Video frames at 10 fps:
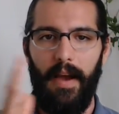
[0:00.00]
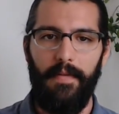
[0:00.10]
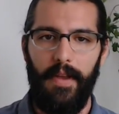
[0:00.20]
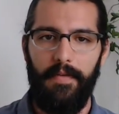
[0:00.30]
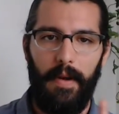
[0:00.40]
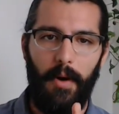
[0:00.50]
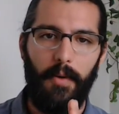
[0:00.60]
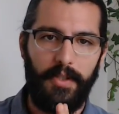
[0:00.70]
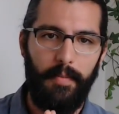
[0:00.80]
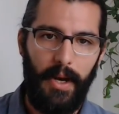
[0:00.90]
if I'm
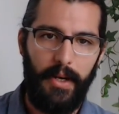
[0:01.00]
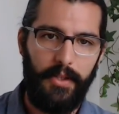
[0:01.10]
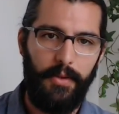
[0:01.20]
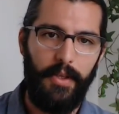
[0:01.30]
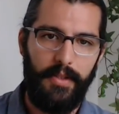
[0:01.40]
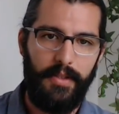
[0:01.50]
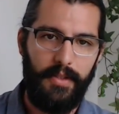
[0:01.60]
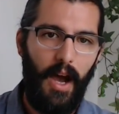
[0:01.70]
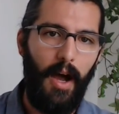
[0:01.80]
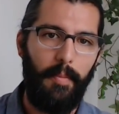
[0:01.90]
always comparing to the top,